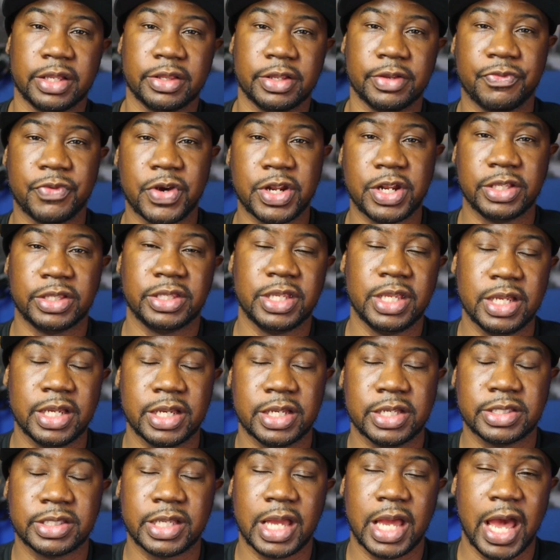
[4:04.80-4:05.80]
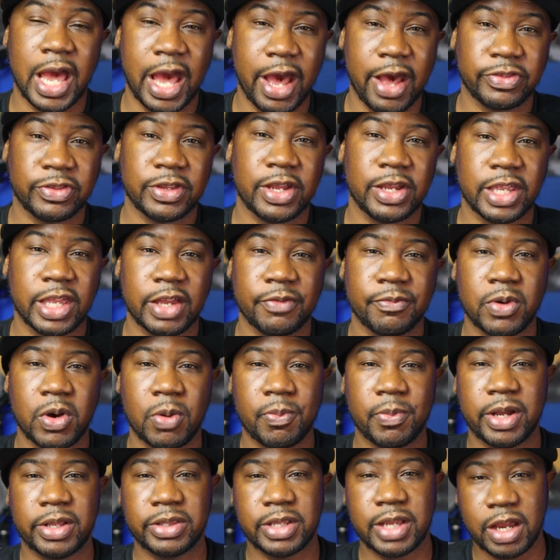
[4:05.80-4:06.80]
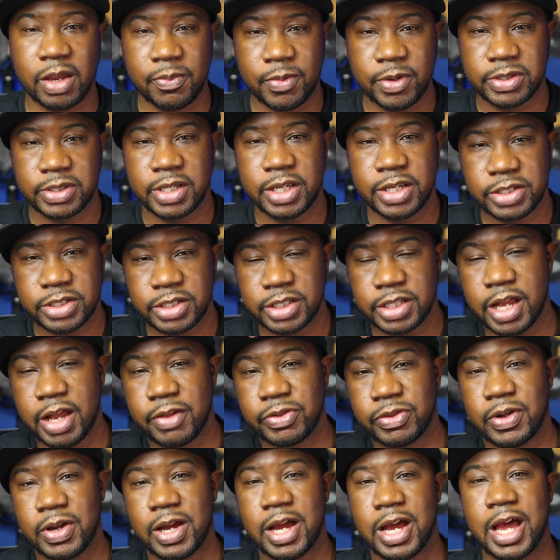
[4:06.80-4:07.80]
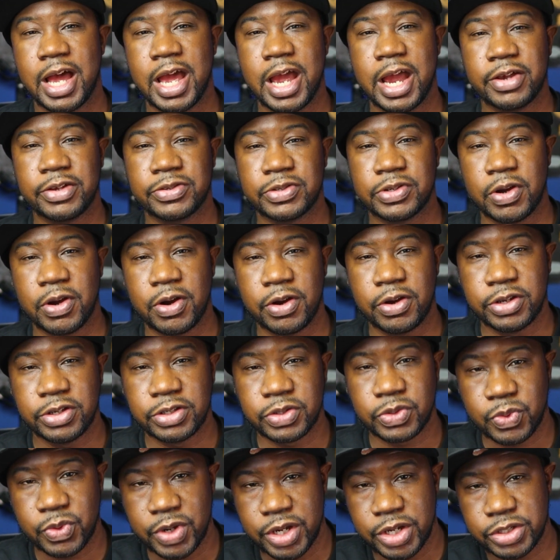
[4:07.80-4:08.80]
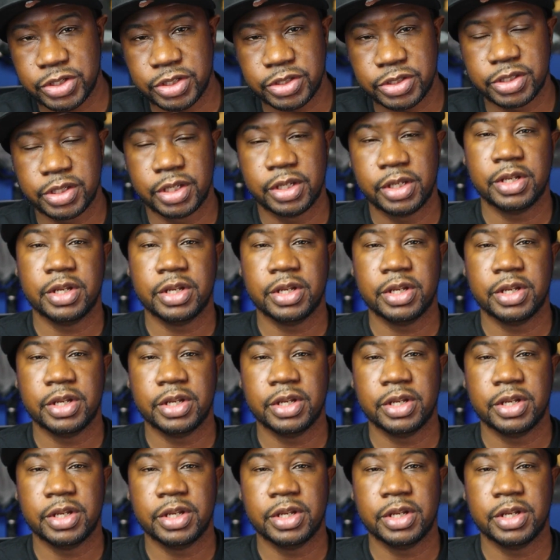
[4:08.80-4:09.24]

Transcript: the funny thing is, after I gave him all my documentation, after I answer all his questions